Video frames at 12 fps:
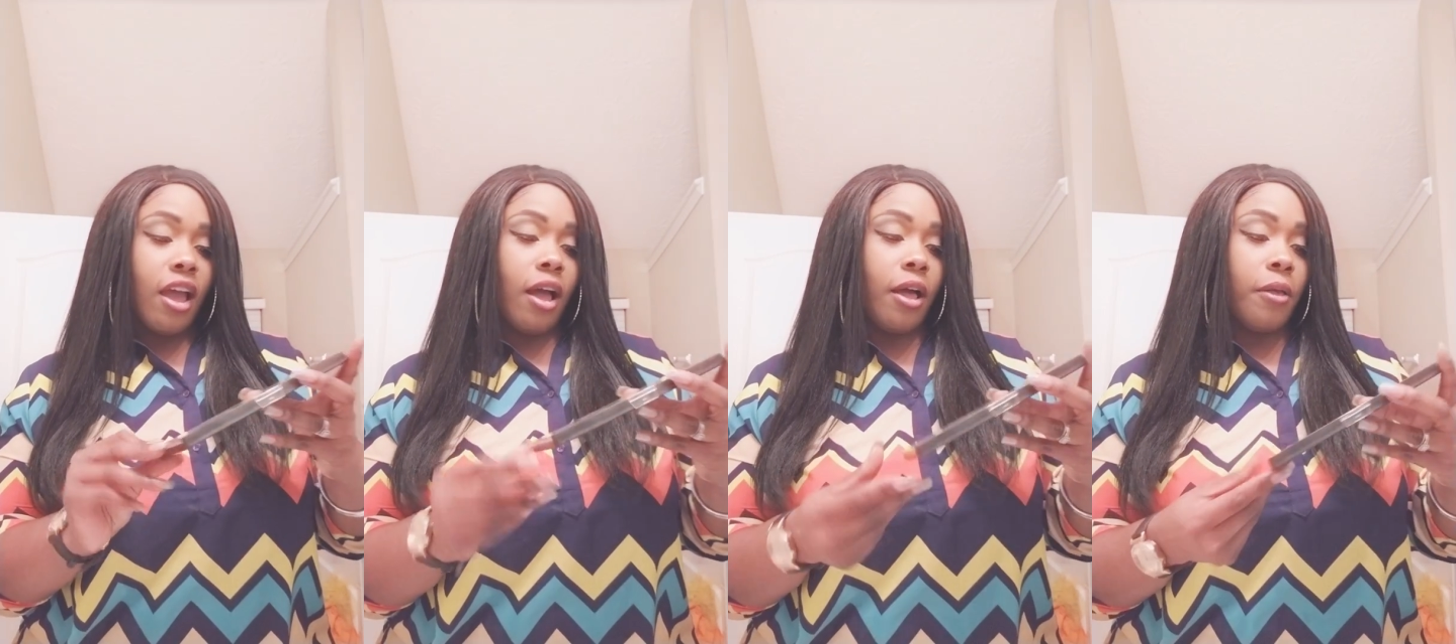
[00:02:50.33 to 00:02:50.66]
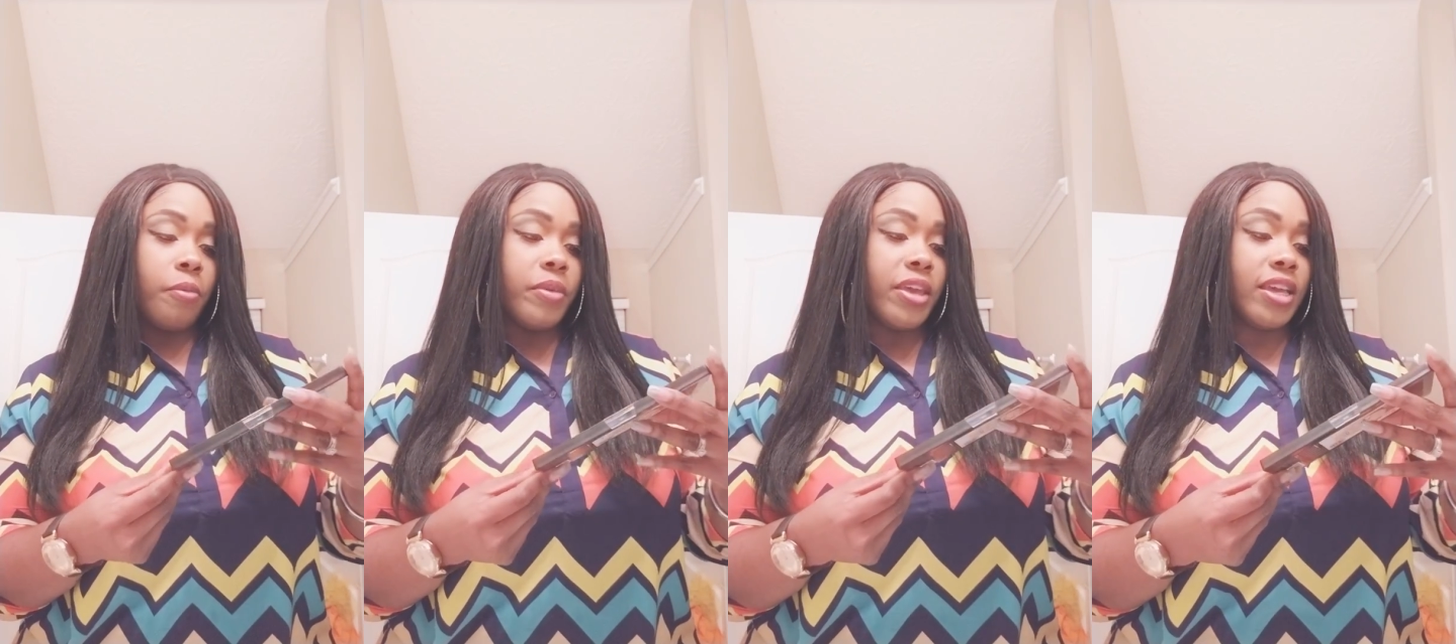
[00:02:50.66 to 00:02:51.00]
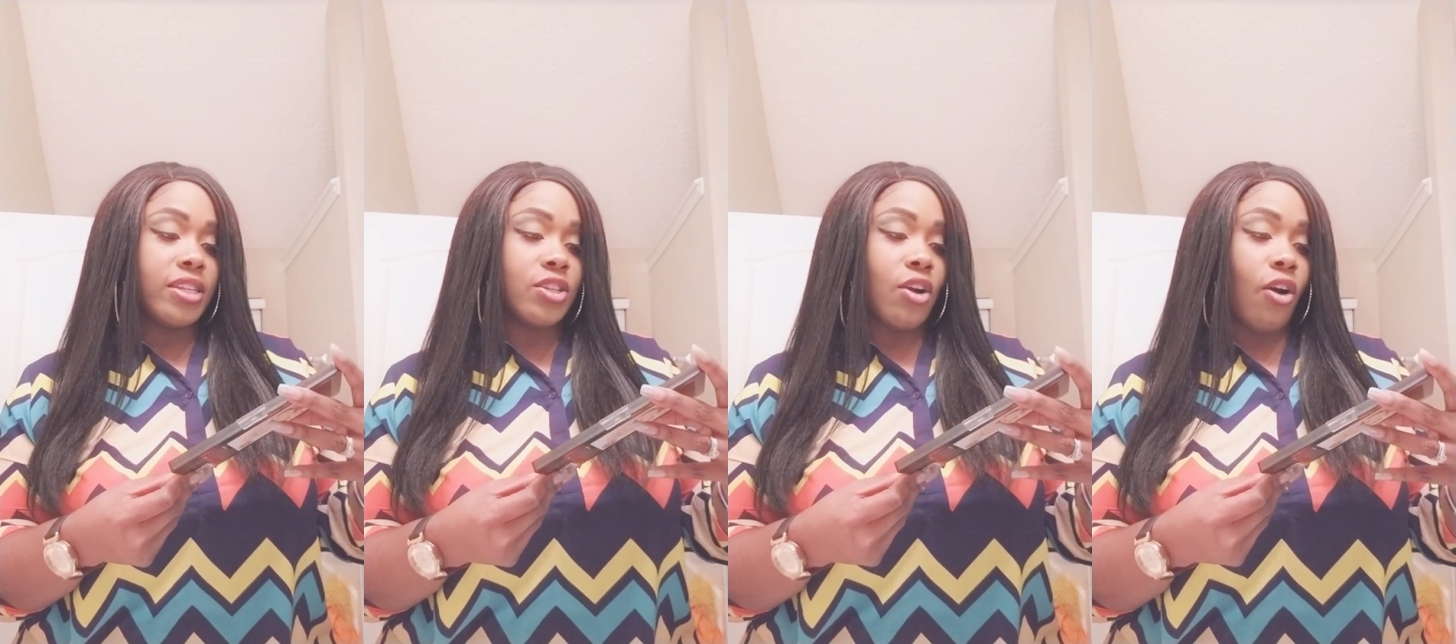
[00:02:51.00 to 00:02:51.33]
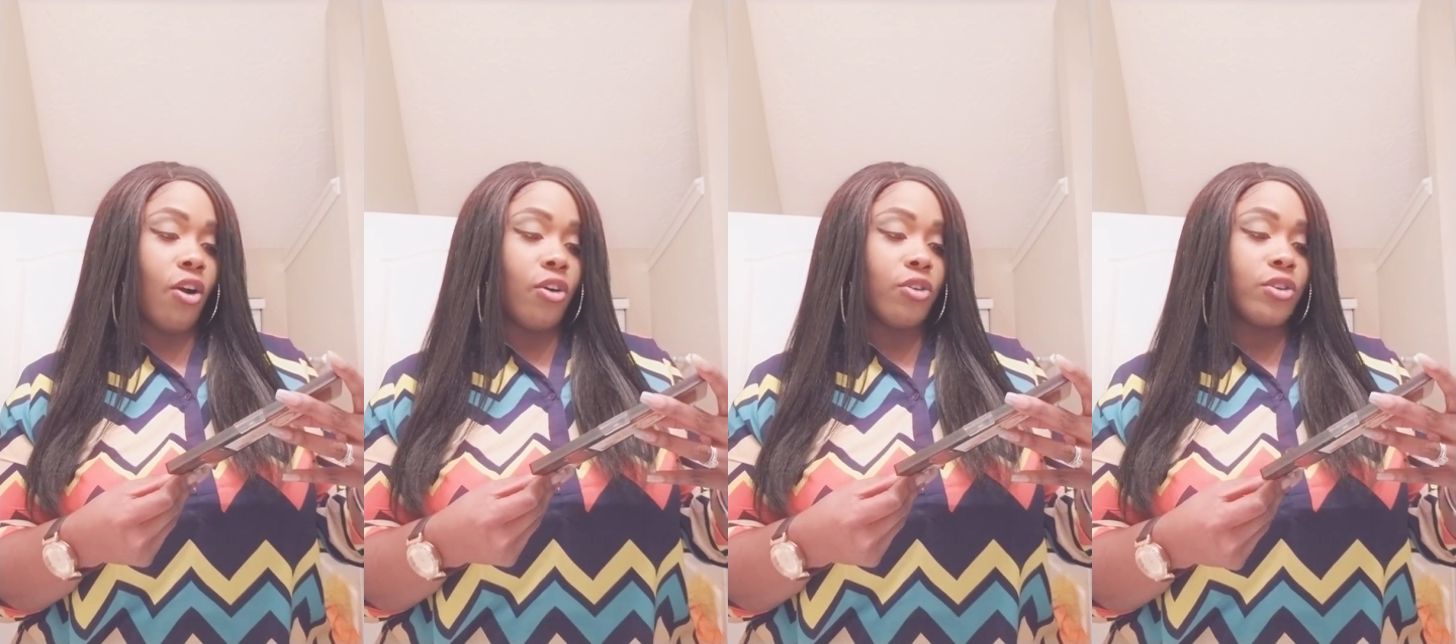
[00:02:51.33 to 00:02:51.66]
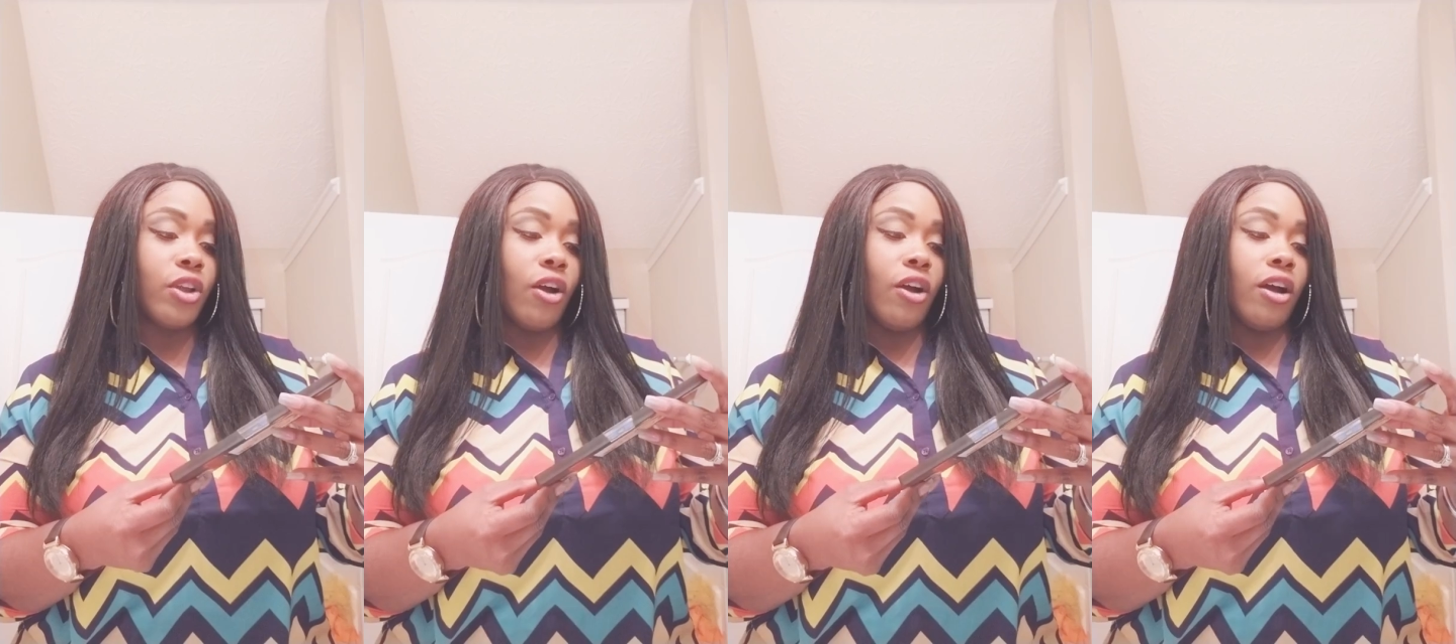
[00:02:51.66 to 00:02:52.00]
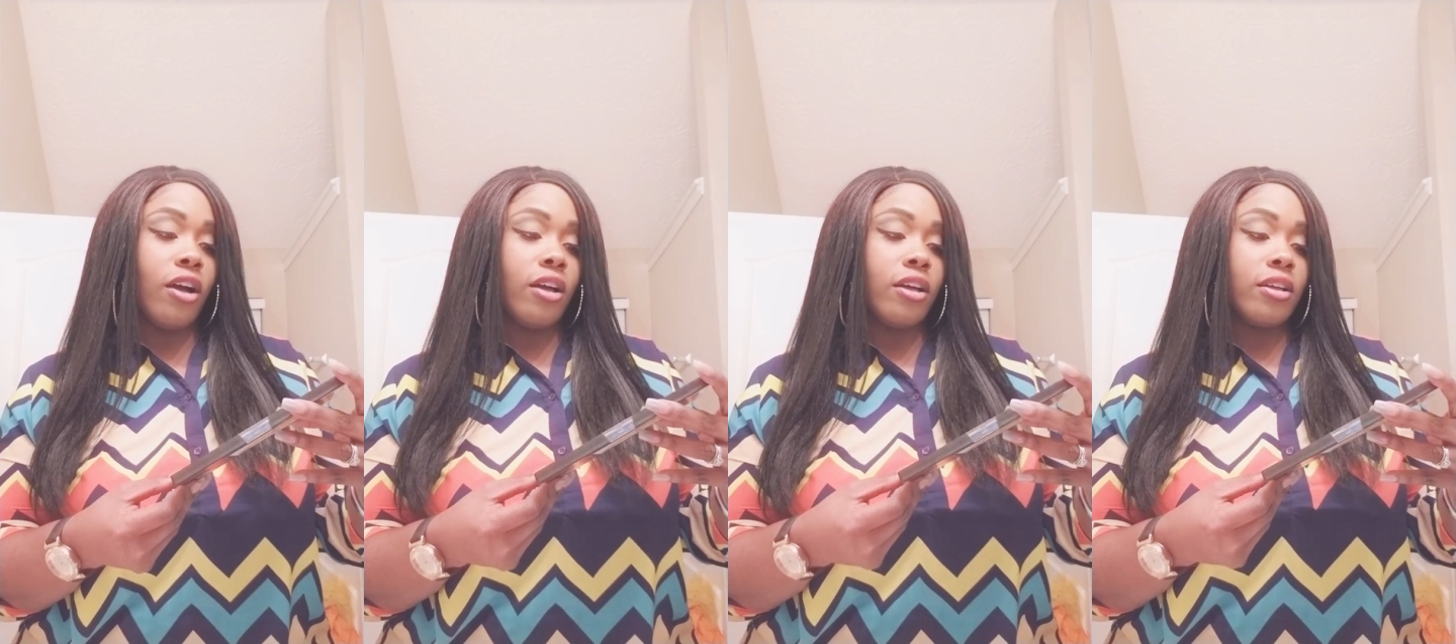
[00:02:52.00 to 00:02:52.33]
It's called,
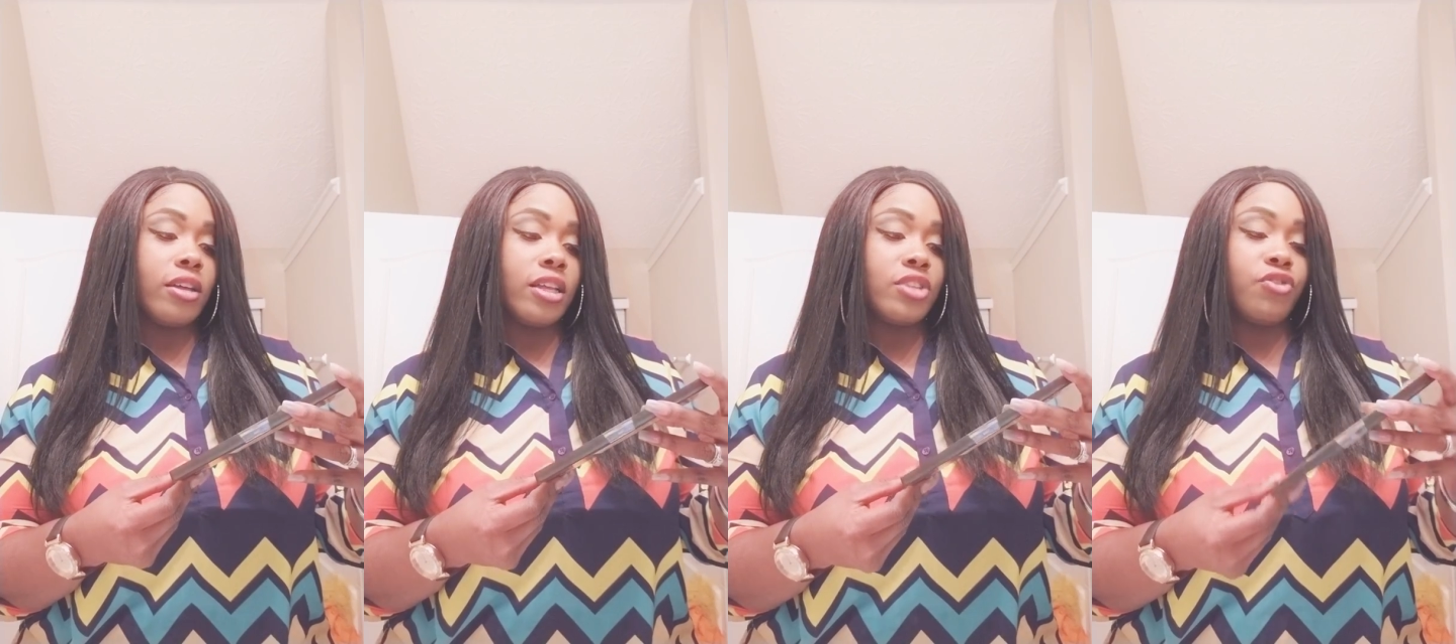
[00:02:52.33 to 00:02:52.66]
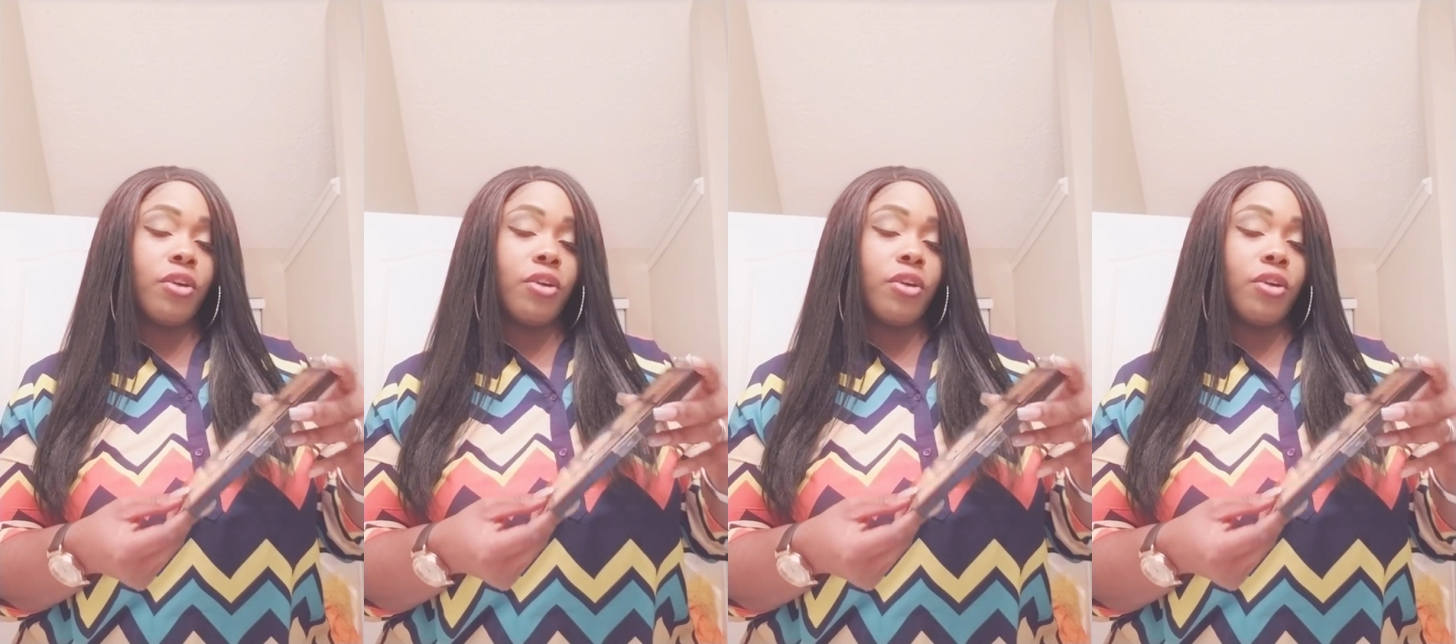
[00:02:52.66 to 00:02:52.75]
it's